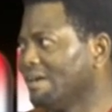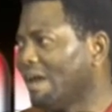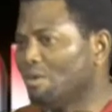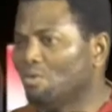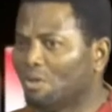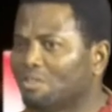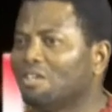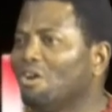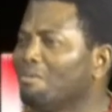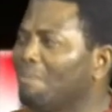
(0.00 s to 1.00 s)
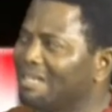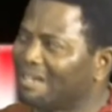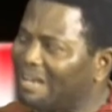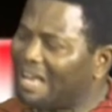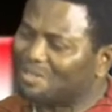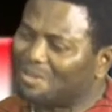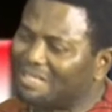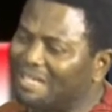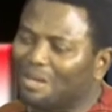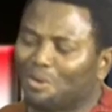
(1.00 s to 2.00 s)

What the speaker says: I know there was a young man in class those days that